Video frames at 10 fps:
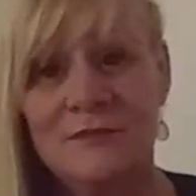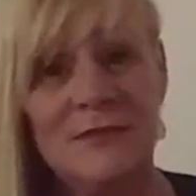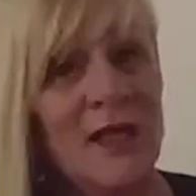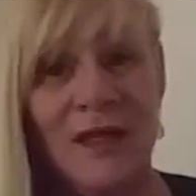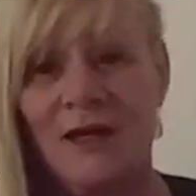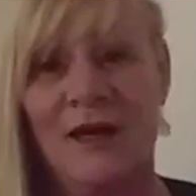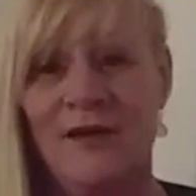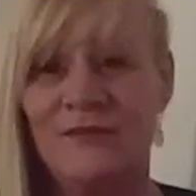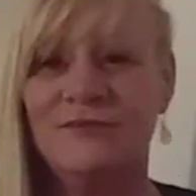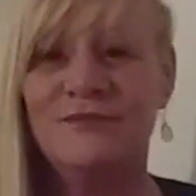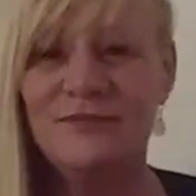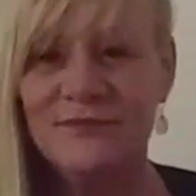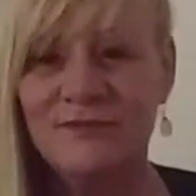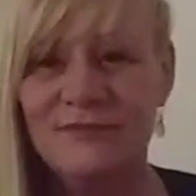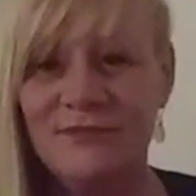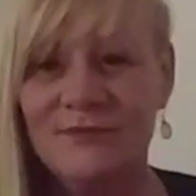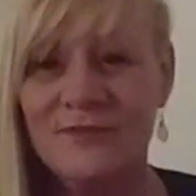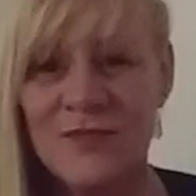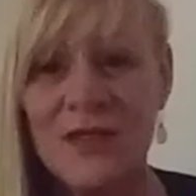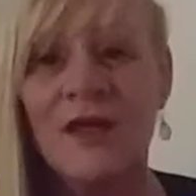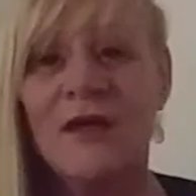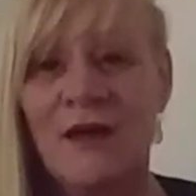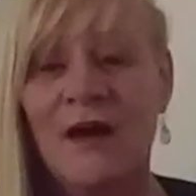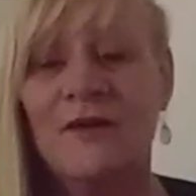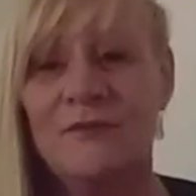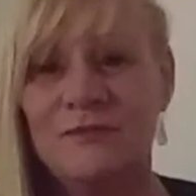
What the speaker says: There you go. There you go.